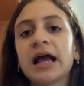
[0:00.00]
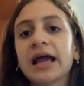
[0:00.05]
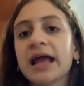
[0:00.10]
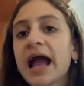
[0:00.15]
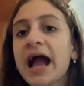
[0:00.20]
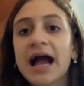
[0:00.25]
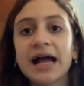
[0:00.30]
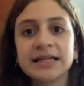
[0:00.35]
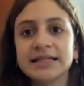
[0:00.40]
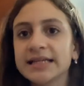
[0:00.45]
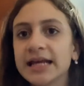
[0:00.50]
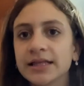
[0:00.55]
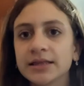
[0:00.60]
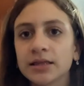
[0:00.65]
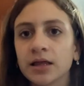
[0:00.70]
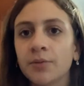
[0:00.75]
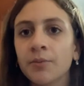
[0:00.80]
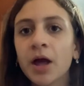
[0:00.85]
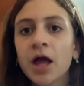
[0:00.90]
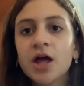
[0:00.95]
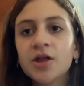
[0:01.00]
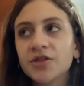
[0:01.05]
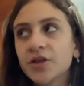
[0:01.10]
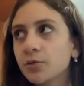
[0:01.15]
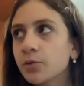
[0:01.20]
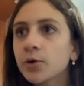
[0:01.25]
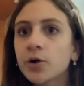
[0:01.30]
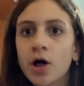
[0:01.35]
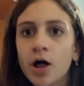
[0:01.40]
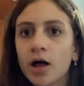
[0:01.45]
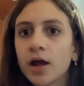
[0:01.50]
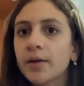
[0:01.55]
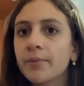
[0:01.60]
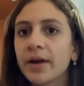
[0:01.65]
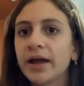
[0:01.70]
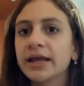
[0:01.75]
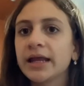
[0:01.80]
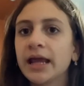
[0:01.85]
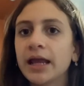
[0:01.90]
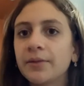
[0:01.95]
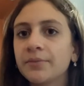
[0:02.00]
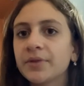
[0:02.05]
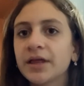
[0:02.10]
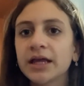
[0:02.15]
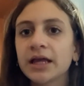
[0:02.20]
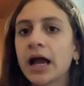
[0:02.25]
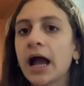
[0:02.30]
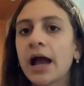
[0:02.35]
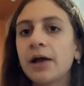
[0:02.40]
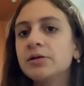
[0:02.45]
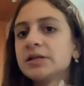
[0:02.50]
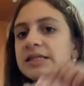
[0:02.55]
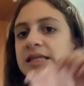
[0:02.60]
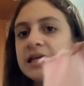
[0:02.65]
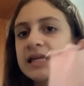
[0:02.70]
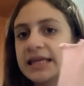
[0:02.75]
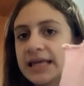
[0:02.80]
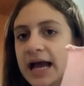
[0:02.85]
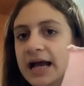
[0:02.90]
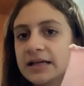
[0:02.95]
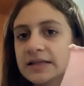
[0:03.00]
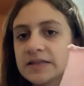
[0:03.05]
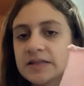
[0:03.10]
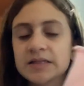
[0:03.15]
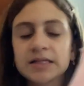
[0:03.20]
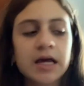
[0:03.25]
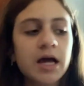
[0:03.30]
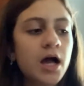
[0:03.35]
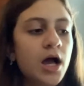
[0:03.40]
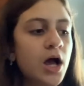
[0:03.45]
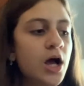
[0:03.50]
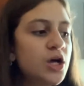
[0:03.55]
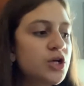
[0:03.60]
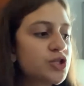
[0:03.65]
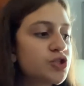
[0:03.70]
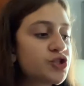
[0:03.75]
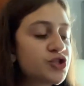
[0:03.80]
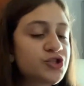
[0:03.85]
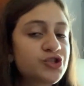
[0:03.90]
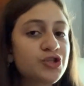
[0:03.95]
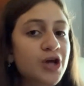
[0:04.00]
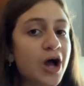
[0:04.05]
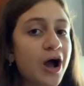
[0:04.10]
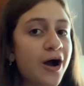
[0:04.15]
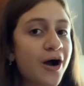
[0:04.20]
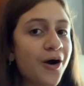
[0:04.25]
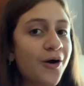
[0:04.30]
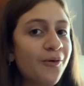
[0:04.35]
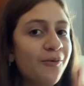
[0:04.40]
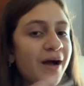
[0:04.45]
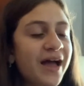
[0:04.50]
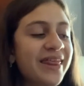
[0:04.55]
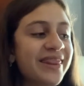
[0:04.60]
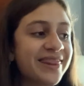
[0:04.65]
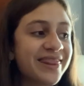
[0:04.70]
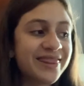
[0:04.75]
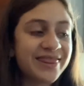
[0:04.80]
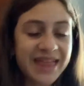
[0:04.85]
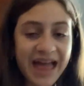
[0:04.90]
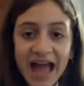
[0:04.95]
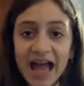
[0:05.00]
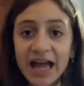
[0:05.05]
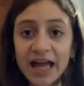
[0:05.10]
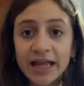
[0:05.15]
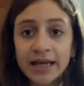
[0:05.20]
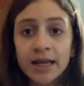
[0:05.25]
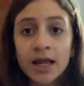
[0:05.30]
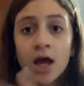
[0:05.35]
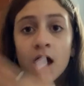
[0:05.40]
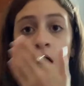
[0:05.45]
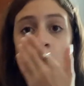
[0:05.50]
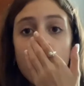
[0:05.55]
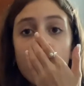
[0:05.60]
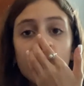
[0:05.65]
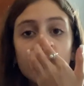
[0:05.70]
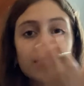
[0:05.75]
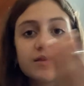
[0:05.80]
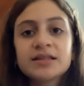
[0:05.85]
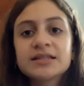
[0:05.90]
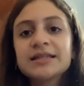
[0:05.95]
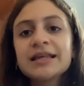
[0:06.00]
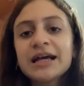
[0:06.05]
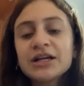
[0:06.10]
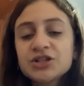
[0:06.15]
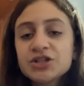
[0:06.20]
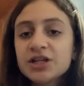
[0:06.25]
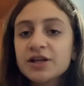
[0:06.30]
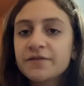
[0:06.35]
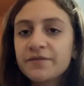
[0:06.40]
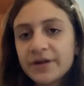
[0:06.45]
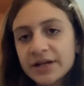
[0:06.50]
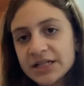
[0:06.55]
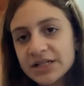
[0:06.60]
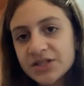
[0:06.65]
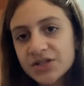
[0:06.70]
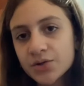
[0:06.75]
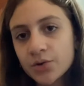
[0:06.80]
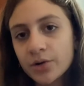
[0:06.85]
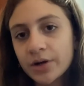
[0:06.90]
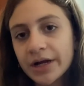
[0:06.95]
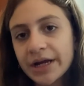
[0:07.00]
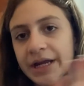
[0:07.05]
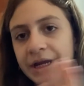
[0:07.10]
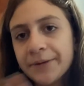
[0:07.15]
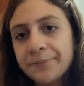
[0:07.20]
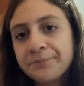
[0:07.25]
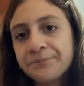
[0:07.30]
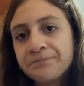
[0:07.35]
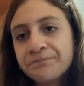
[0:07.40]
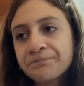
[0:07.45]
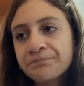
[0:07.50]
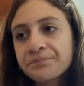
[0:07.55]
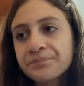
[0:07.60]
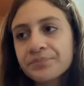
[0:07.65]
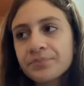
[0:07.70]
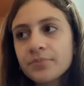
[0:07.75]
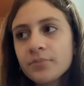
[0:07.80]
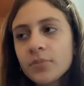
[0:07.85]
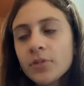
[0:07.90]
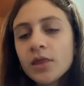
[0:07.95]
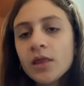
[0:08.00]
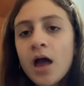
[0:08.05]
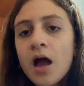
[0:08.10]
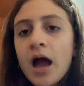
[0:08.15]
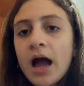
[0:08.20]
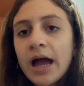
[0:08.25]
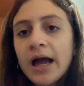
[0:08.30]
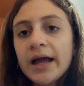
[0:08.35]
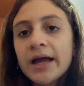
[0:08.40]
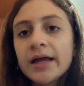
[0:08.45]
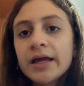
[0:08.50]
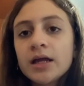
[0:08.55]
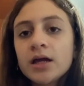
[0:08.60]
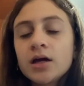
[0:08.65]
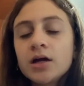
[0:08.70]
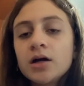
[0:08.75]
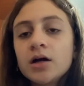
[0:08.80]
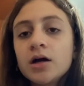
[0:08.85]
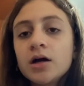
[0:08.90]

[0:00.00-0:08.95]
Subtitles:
I had to get them. They were calling my name. Like I was like, yes. So then, this is actually a funny story. I